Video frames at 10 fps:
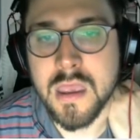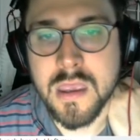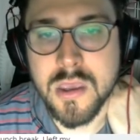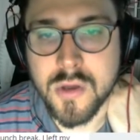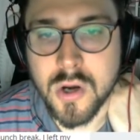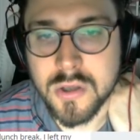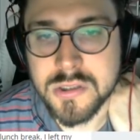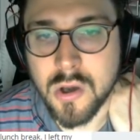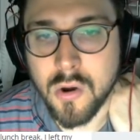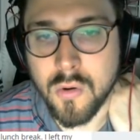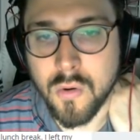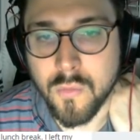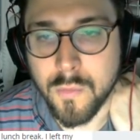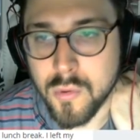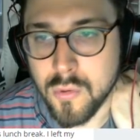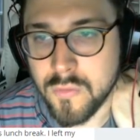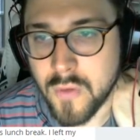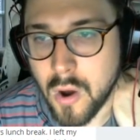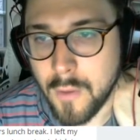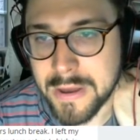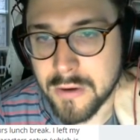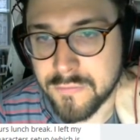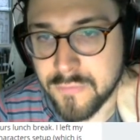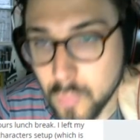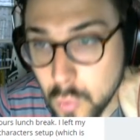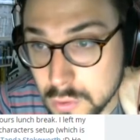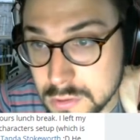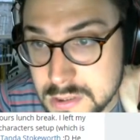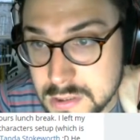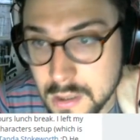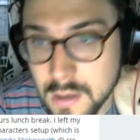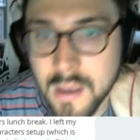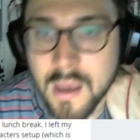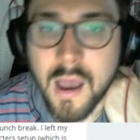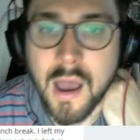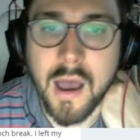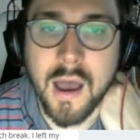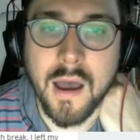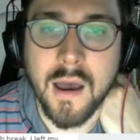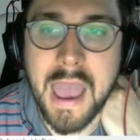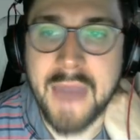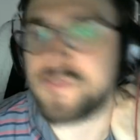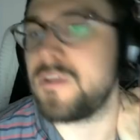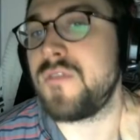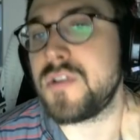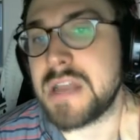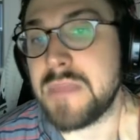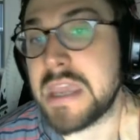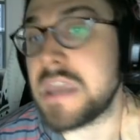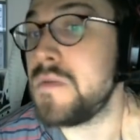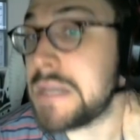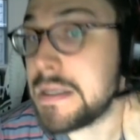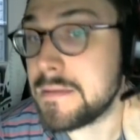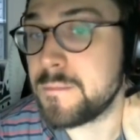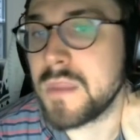You can also remove All Men Are Fools after the first time they use it.